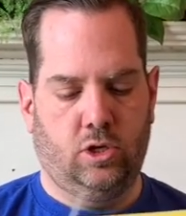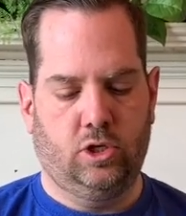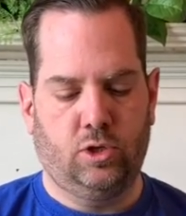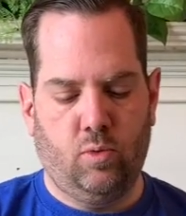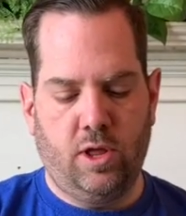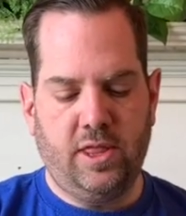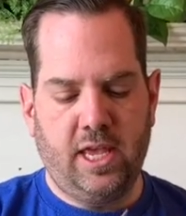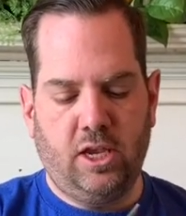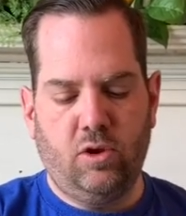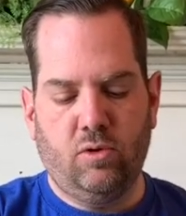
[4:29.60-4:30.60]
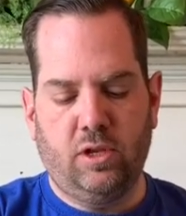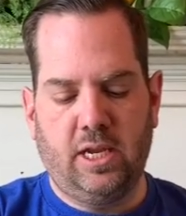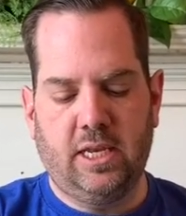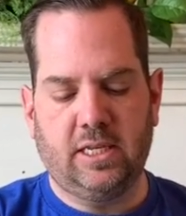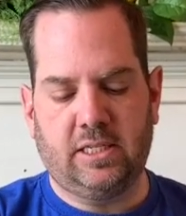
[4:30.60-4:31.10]
So one thing you'll
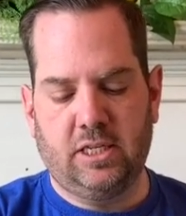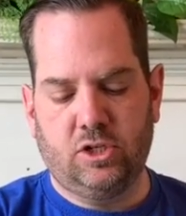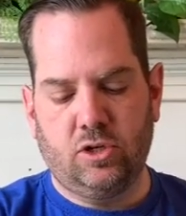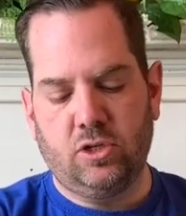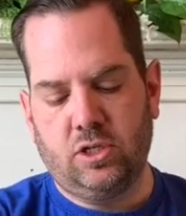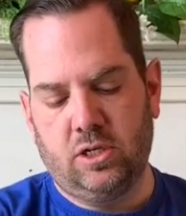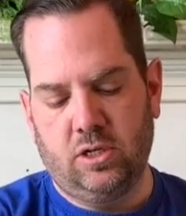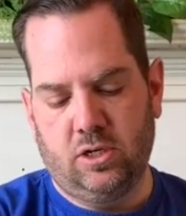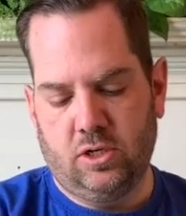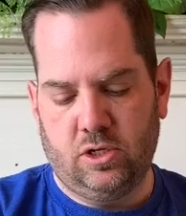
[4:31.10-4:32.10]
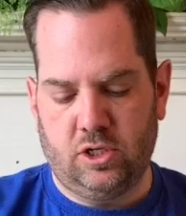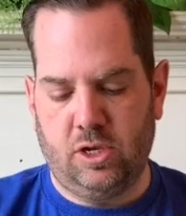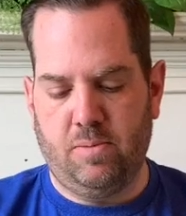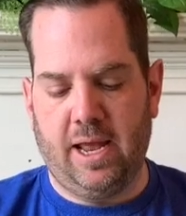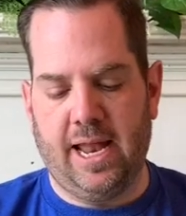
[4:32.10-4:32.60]
need is scissors. So
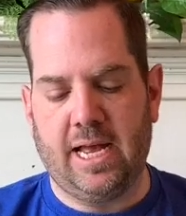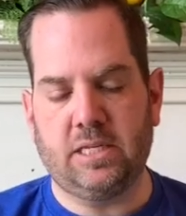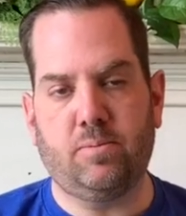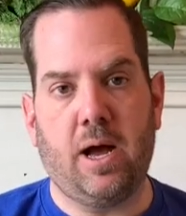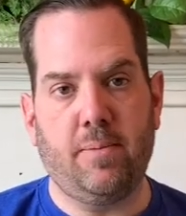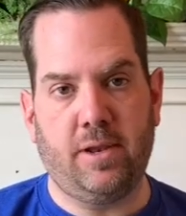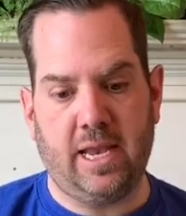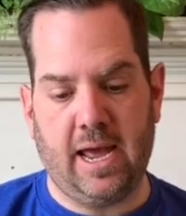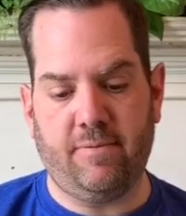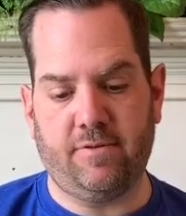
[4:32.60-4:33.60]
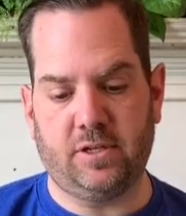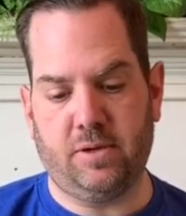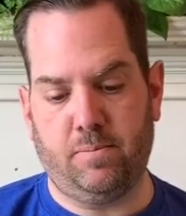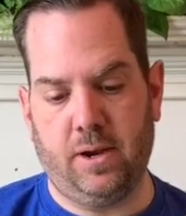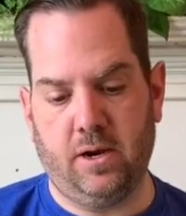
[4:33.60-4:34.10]
you might ask mom and dad for
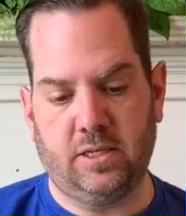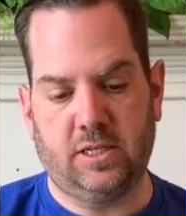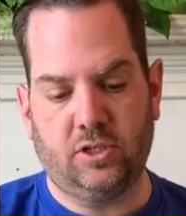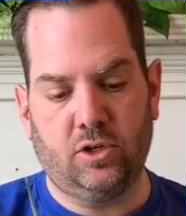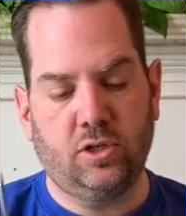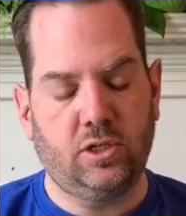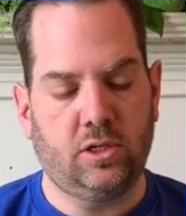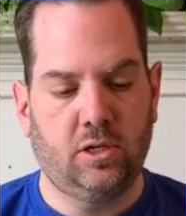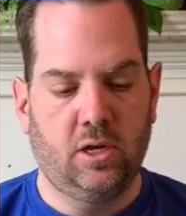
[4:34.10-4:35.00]
some pair of scissors.